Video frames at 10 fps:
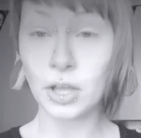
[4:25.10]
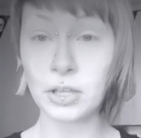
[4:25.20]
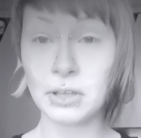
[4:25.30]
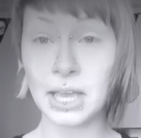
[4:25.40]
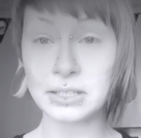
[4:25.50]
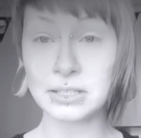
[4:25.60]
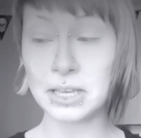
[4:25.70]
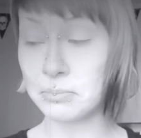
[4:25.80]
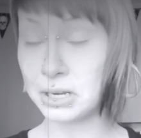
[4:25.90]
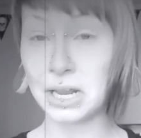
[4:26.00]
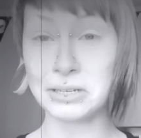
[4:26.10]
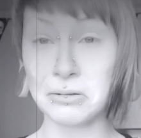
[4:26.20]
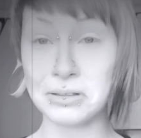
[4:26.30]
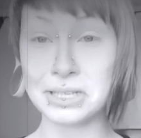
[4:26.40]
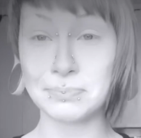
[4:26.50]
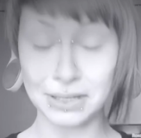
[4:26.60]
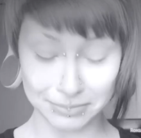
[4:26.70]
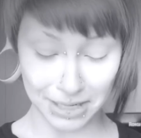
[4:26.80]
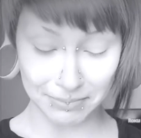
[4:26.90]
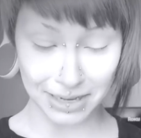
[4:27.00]
You can't see it, but I totally
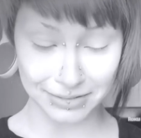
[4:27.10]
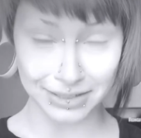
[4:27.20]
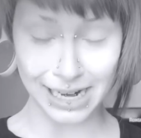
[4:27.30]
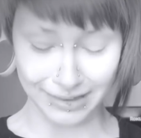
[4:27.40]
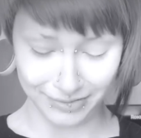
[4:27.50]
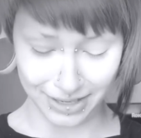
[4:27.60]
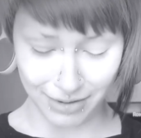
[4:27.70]
spilled my powder everywhere.